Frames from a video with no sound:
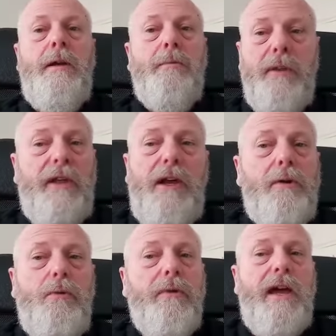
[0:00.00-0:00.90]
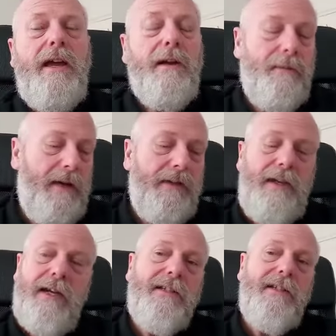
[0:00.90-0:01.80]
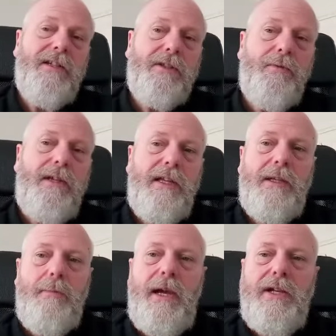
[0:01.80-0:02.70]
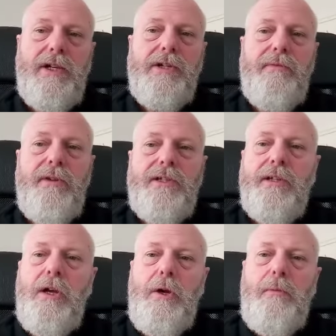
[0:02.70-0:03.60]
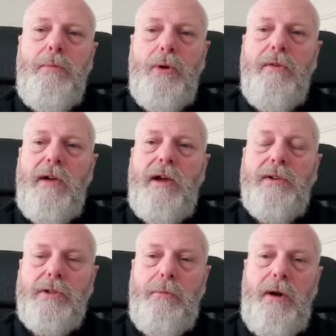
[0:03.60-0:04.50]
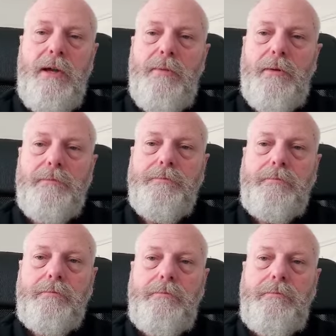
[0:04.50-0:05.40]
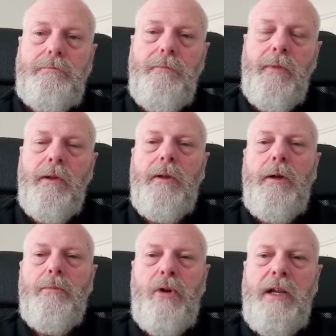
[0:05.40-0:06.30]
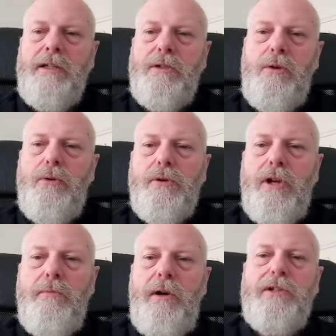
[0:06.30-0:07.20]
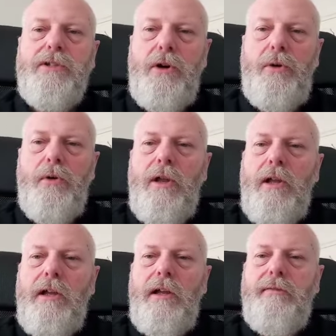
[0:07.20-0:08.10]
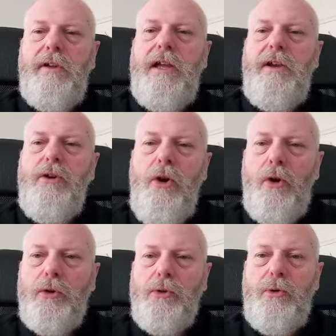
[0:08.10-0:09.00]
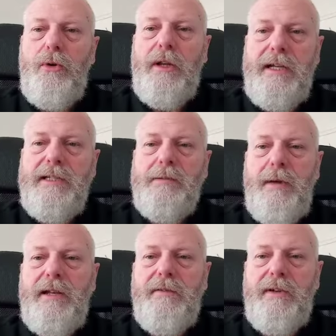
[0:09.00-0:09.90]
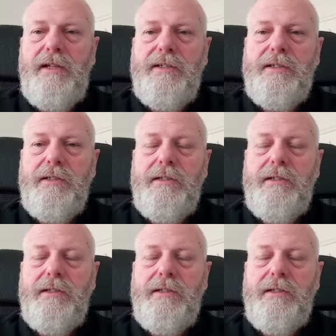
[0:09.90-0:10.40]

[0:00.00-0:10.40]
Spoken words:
But they are all there and they exist within the pages of this book of ours, the Bible. Praise the Lord, O my soul, and forget not all his benefits.